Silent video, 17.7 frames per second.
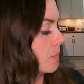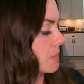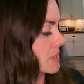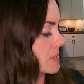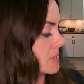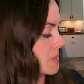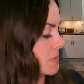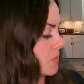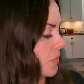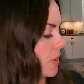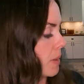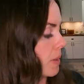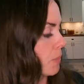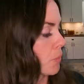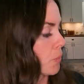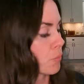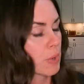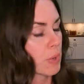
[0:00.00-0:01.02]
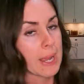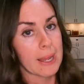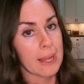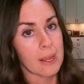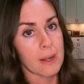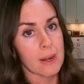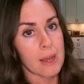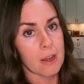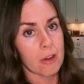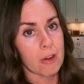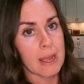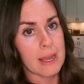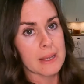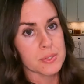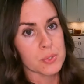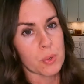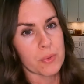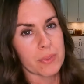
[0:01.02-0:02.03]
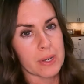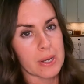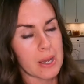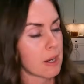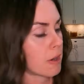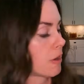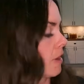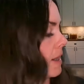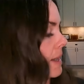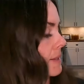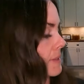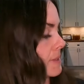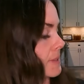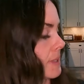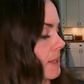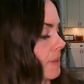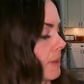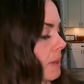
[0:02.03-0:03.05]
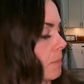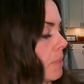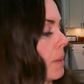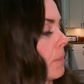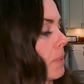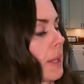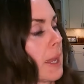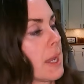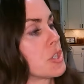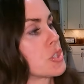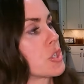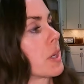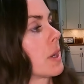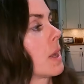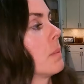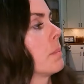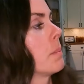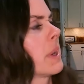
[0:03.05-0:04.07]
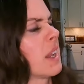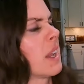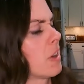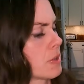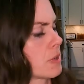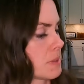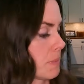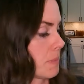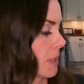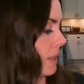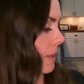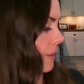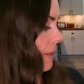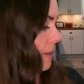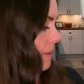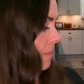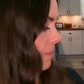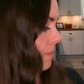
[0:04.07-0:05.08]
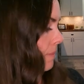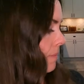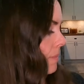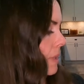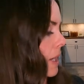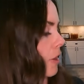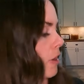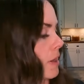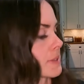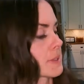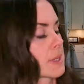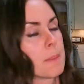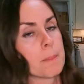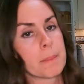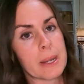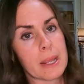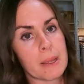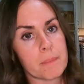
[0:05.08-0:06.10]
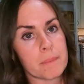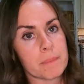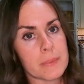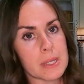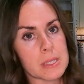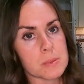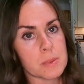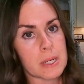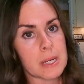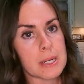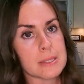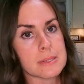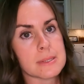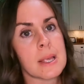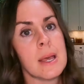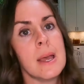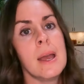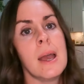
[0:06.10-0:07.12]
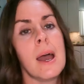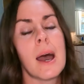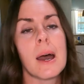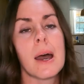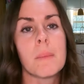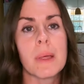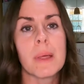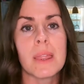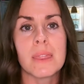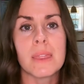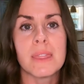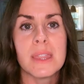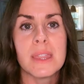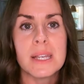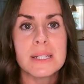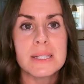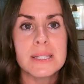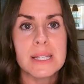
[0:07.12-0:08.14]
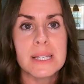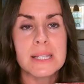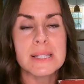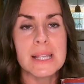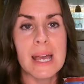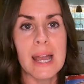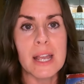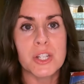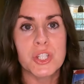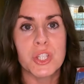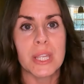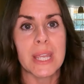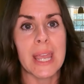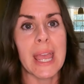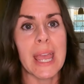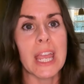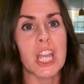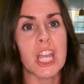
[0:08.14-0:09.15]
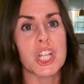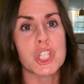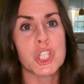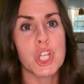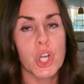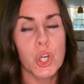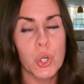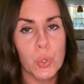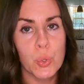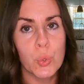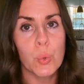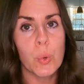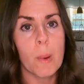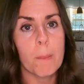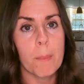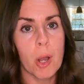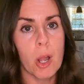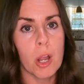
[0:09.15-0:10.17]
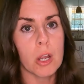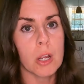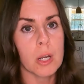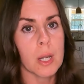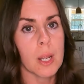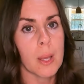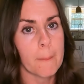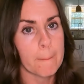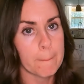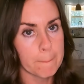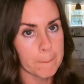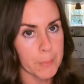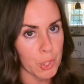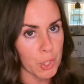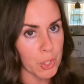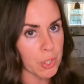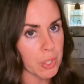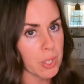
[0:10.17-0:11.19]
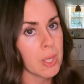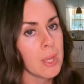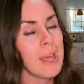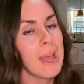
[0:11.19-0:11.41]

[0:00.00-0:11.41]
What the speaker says: This is from Ray Knotgrass, or the Knotgrass, I think, publication company or something like that. Knotgrass Company. That's what it is. This is actually a 2-part book.